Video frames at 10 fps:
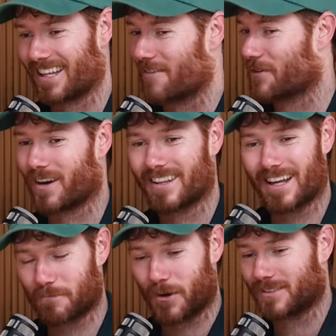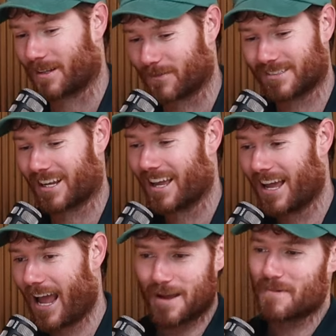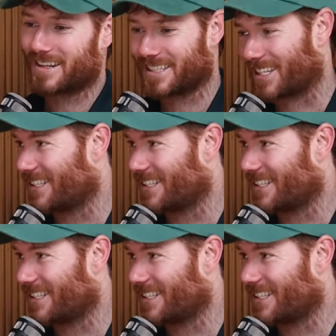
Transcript: Everyone that posts something is like, hey, Maxi,